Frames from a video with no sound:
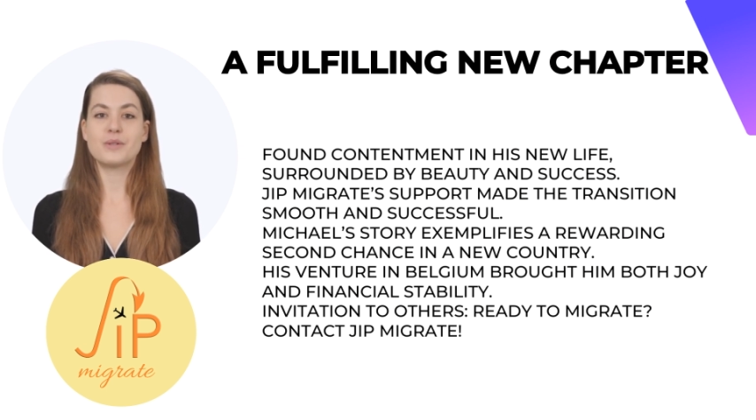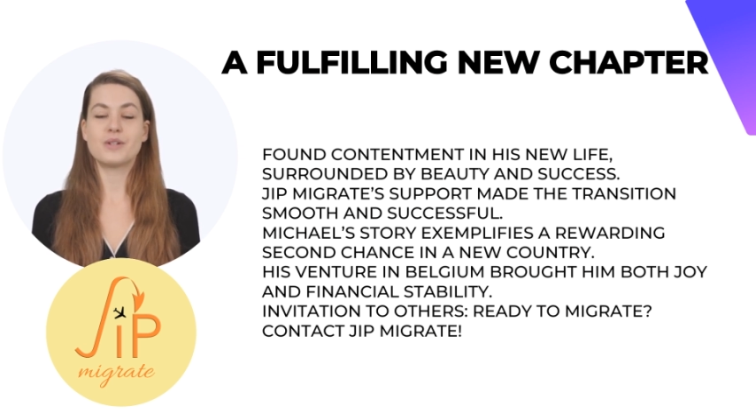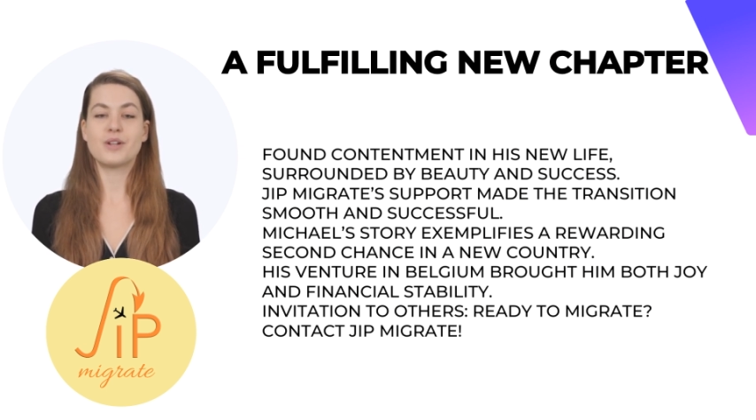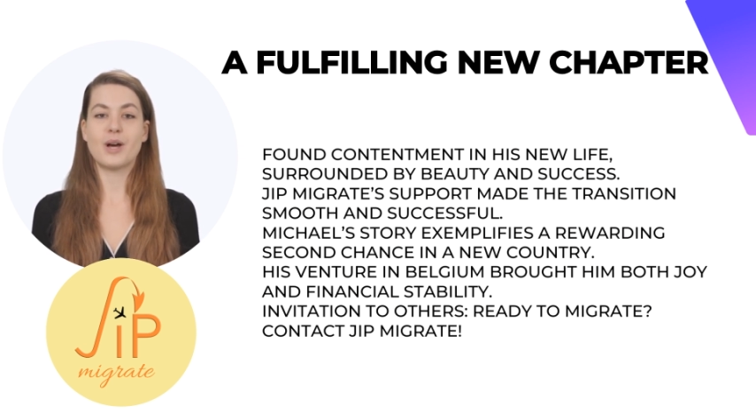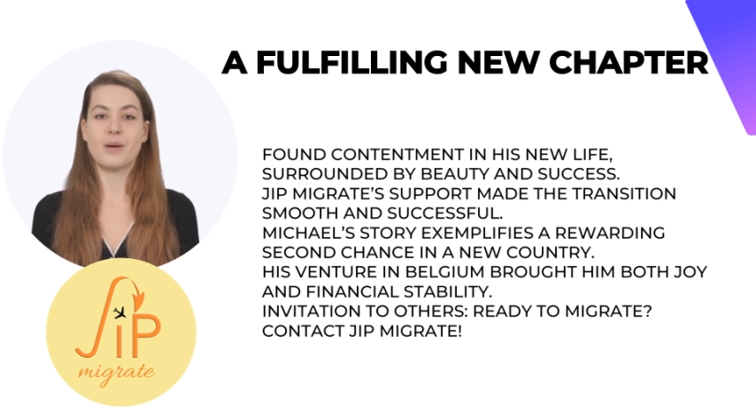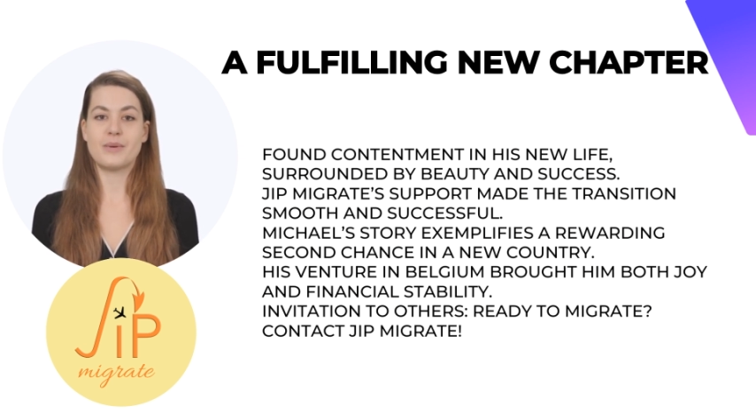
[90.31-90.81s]
the
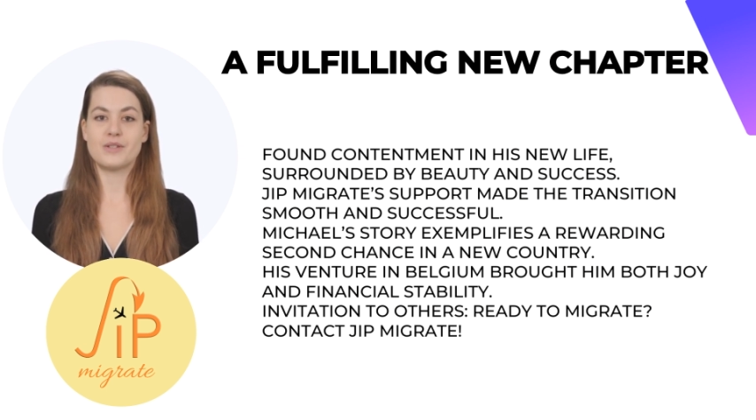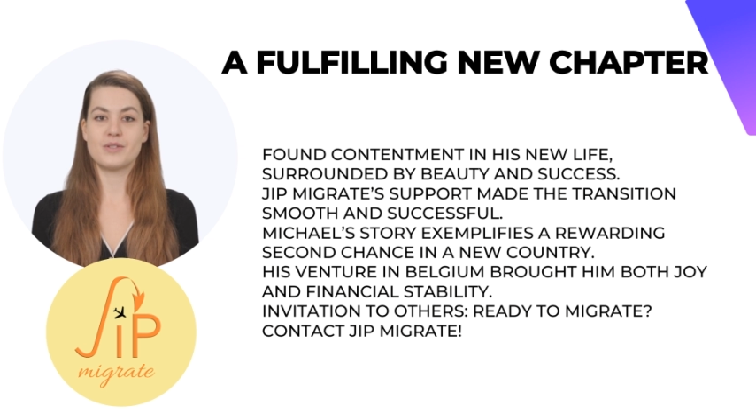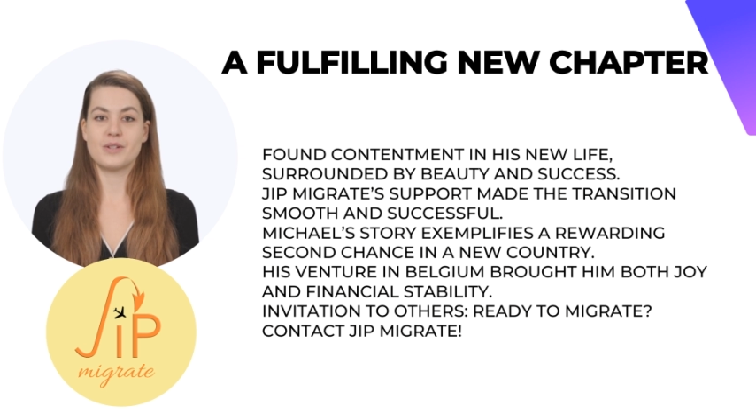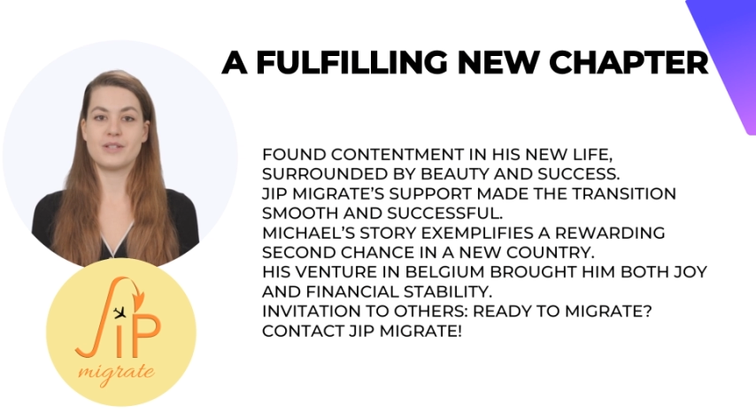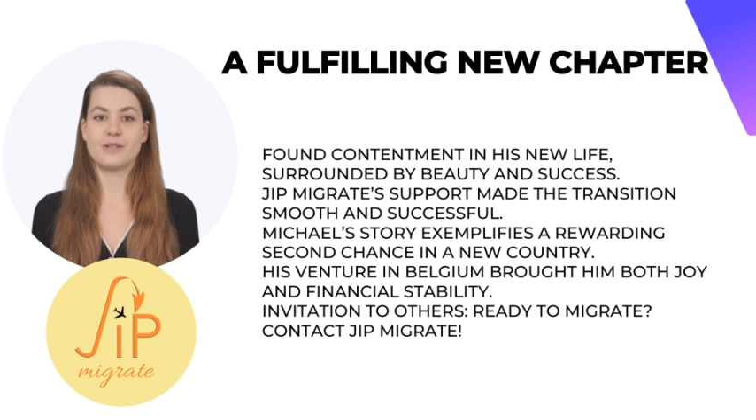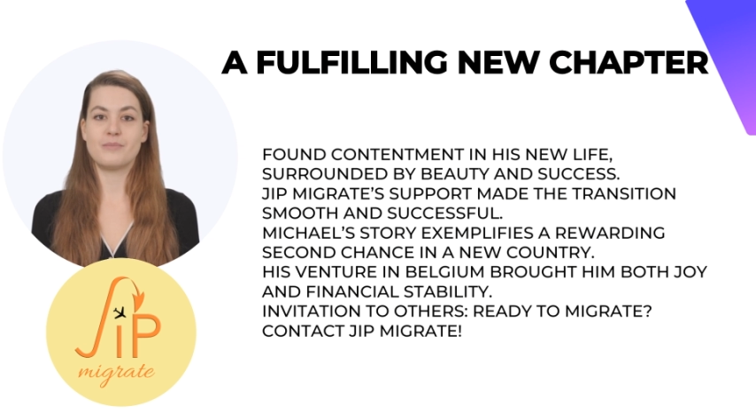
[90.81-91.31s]
charming
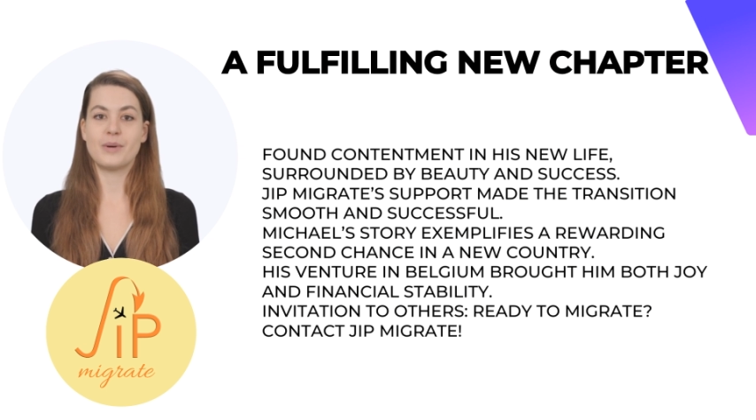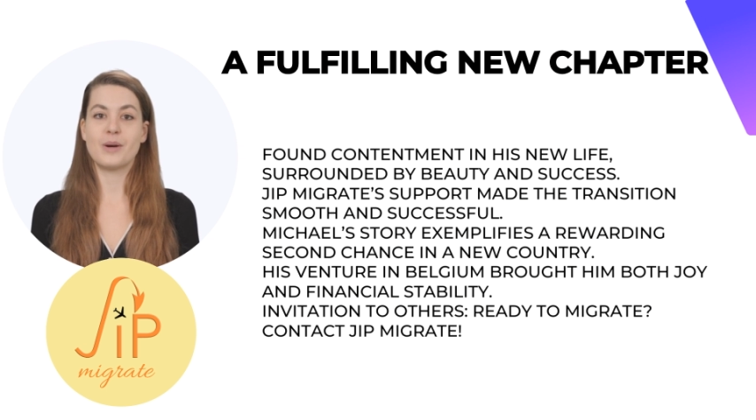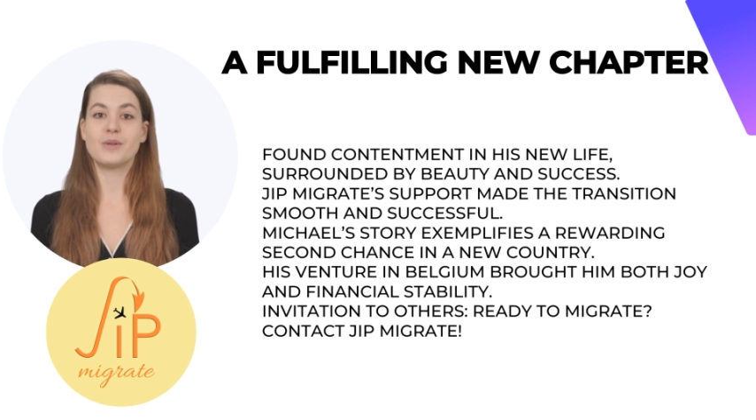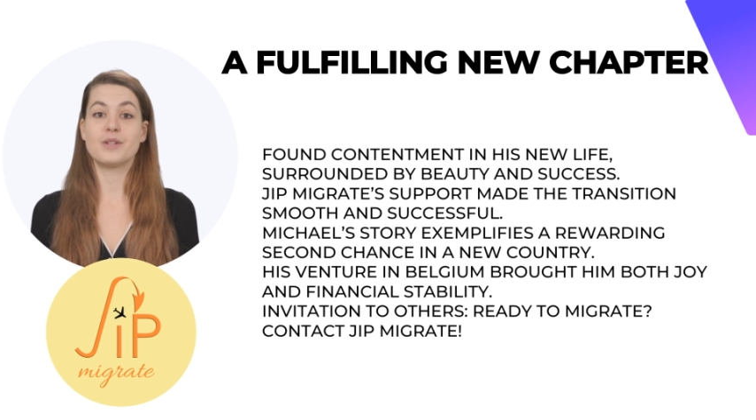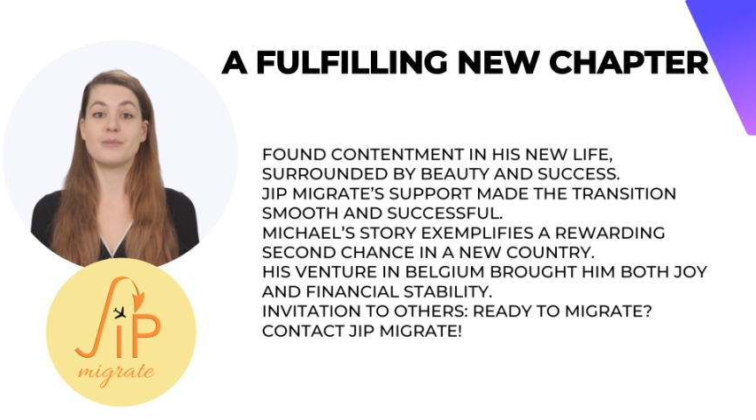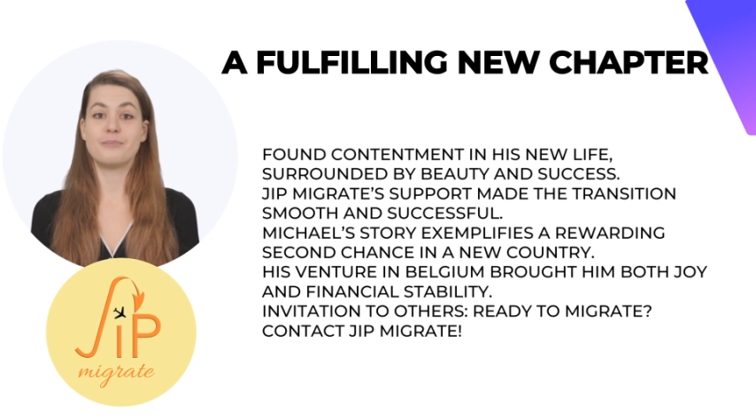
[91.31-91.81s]
streets of
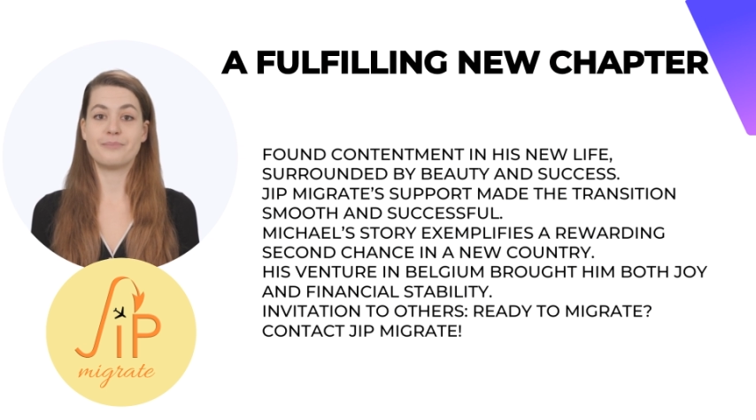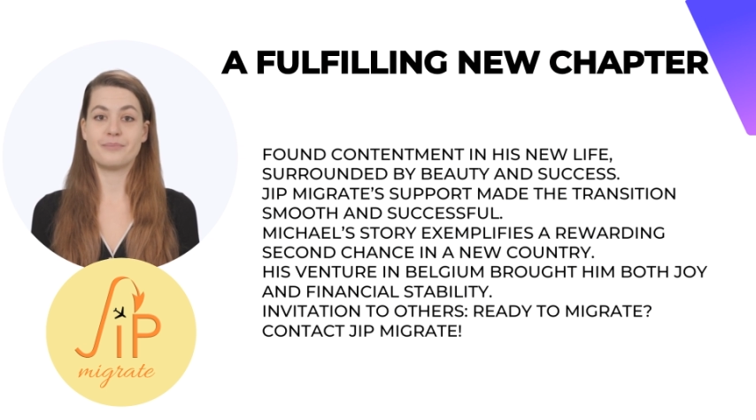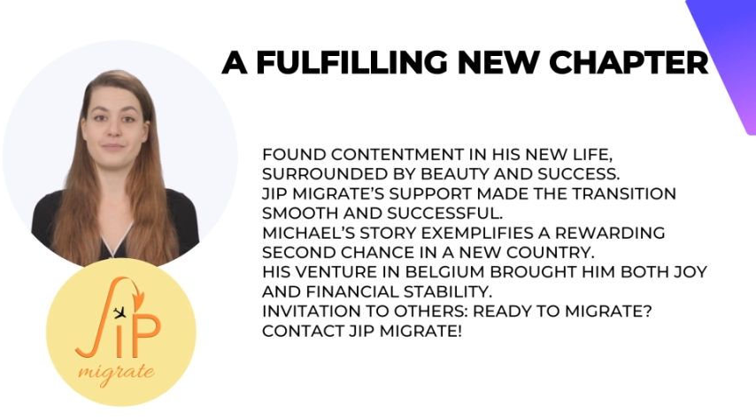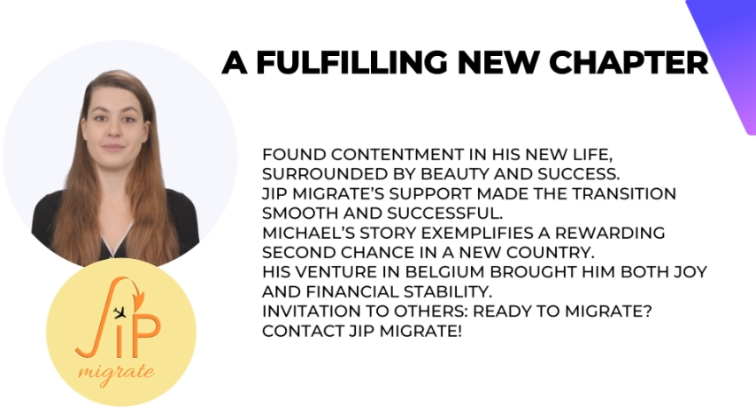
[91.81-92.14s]
Belgium,